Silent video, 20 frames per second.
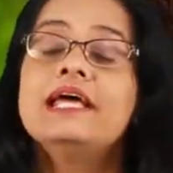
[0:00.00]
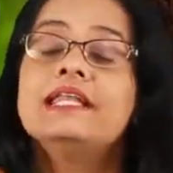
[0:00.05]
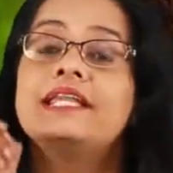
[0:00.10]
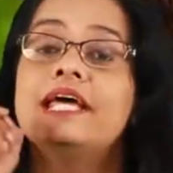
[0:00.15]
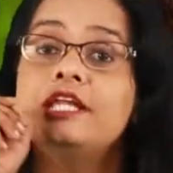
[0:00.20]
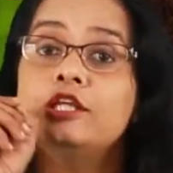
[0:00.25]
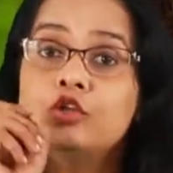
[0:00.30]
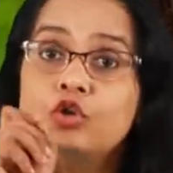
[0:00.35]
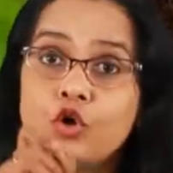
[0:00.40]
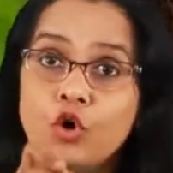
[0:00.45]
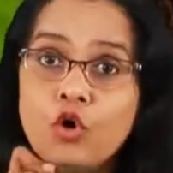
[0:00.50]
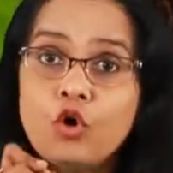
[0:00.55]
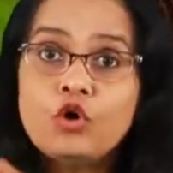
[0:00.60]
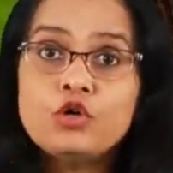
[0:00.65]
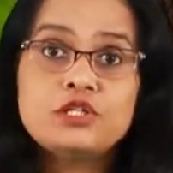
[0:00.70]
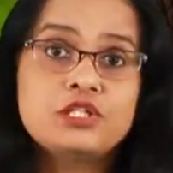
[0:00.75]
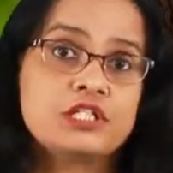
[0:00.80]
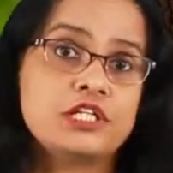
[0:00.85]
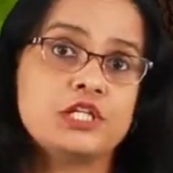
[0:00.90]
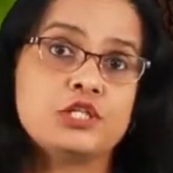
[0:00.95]
then
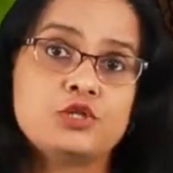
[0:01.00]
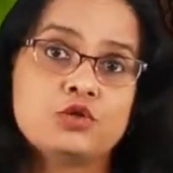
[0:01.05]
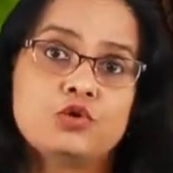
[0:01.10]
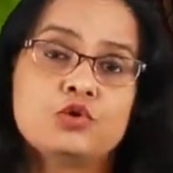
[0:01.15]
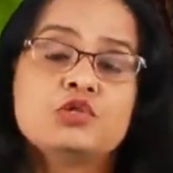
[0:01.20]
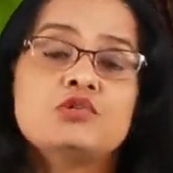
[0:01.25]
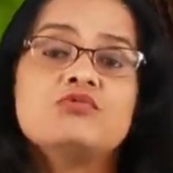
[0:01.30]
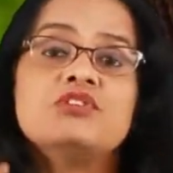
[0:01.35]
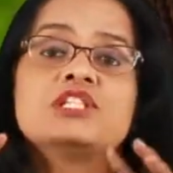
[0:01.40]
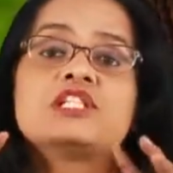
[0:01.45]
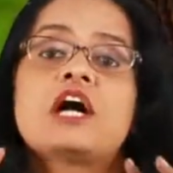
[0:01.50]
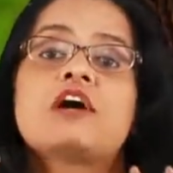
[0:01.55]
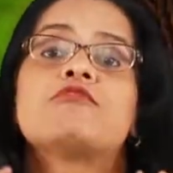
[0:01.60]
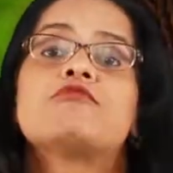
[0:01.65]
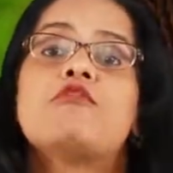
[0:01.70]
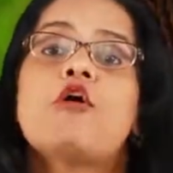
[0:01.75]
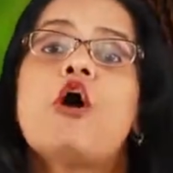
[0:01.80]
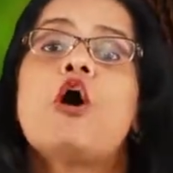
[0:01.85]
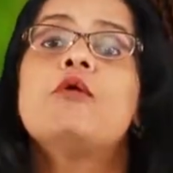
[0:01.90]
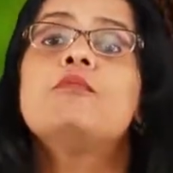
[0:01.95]
those tissues which are
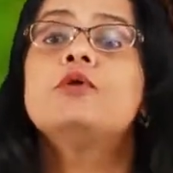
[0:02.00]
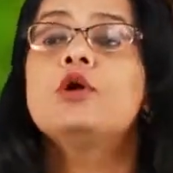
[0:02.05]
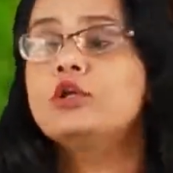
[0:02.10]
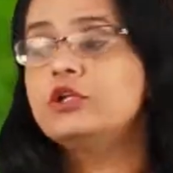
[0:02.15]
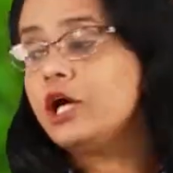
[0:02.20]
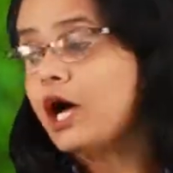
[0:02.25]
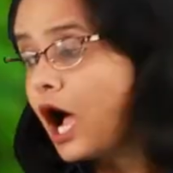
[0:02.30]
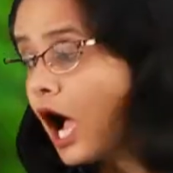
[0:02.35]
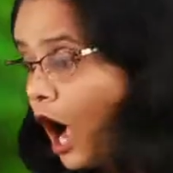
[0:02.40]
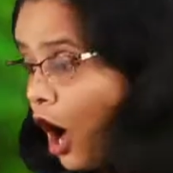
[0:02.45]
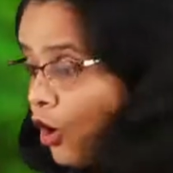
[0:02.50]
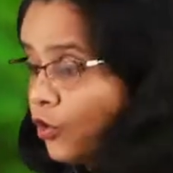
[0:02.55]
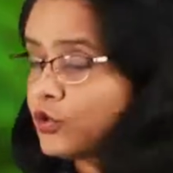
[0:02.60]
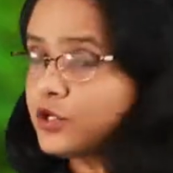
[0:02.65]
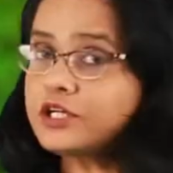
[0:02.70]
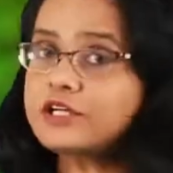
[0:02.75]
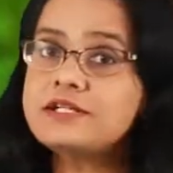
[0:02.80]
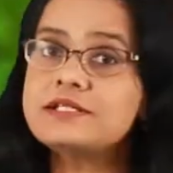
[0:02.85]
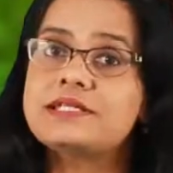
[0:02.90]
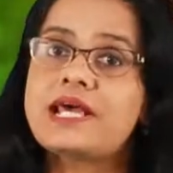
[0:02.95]
formed on the
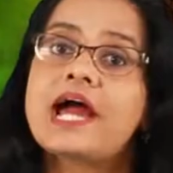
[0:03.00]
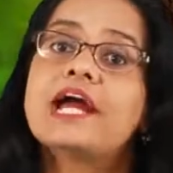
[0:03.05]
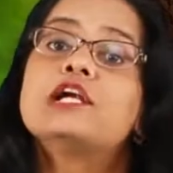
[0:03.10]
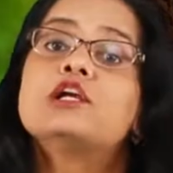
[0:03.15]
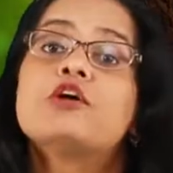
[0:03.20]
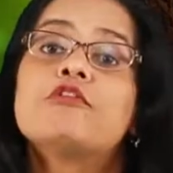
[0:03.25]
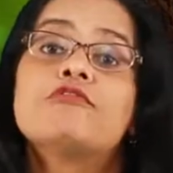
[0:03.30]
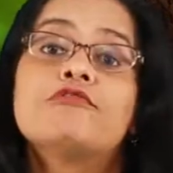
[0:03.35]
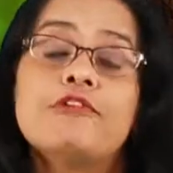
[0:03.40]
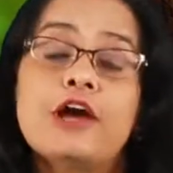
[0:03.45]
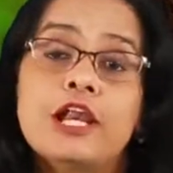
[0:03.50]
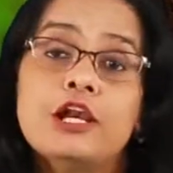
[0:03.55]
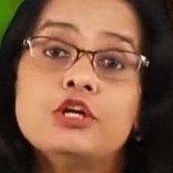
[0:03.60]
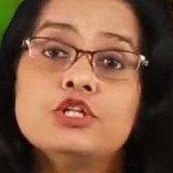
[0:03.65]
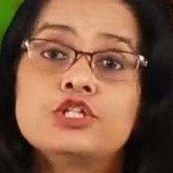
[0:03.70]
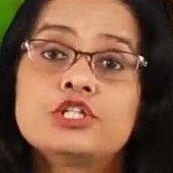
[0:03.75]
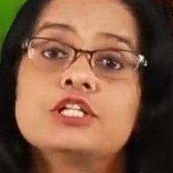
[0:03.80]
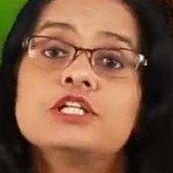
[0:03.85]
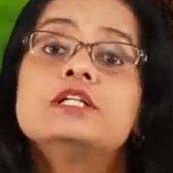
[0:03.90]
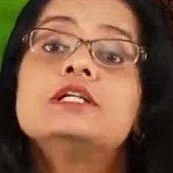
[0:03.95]
outer side of
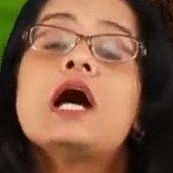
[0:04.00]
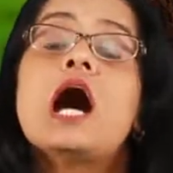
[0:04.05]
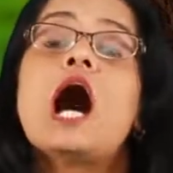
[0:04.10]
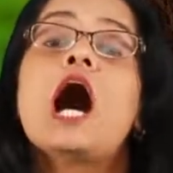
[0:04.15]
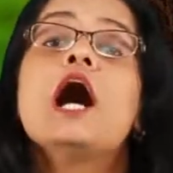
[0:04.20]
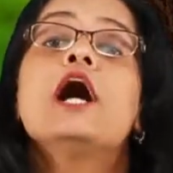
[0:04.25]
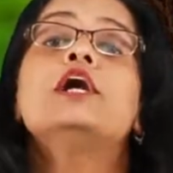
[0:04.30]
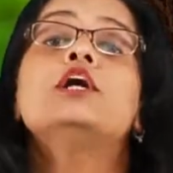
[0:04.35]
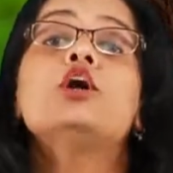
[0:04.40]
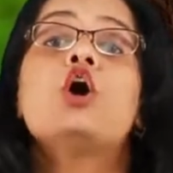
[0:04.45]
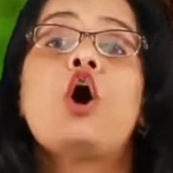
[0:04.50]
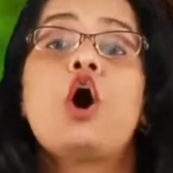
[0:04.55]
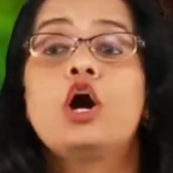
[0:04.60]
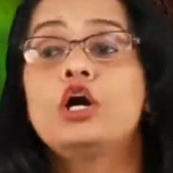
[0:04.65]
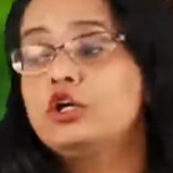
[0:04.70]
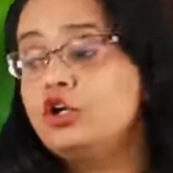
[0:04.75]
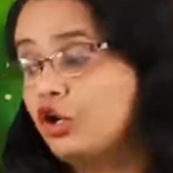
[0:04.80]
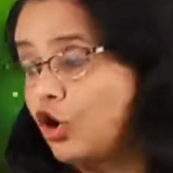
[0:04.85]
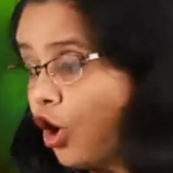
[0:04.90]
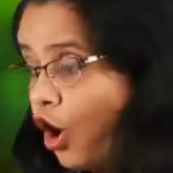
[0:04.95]
phellogen are
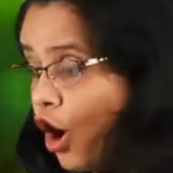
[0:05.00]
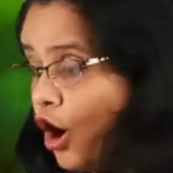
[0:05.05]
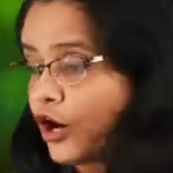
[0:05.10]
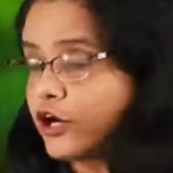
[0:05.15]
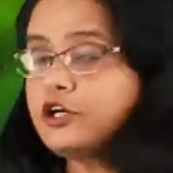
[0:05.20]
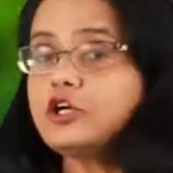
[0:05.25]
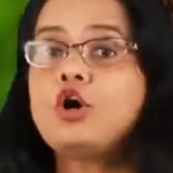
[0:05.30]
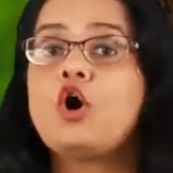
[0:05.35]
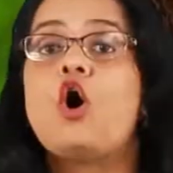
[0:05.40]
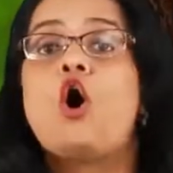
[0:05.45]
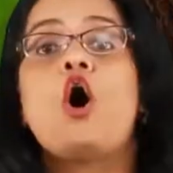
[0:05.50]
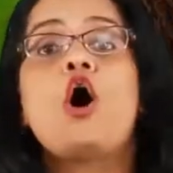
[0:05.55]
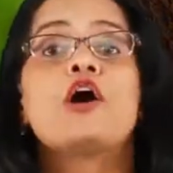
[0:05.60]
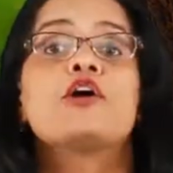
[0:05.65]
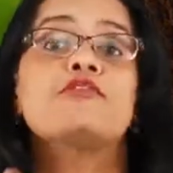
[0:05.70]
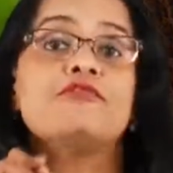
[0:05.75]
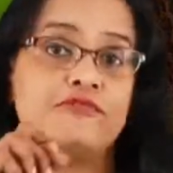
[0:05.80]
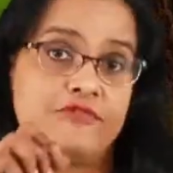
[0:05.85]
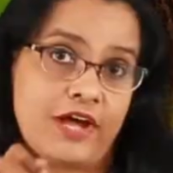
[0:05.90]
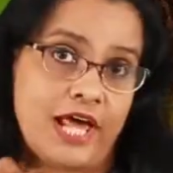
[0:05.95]
called cork
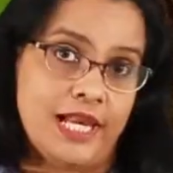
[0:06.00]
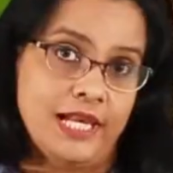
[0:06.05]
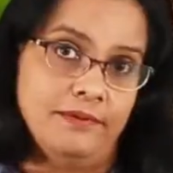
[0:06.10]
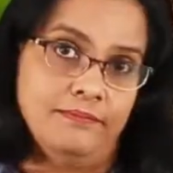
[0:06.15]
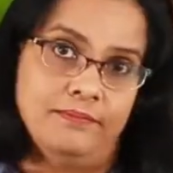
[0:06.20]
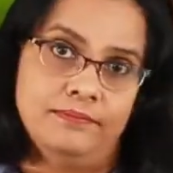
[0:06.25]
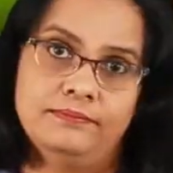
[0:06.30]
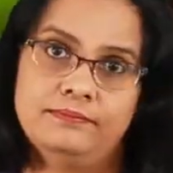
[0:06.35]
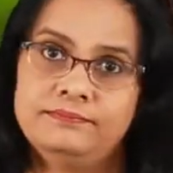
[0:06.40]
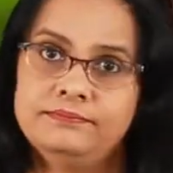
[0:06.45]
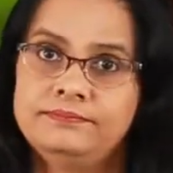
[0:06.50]
or phellem.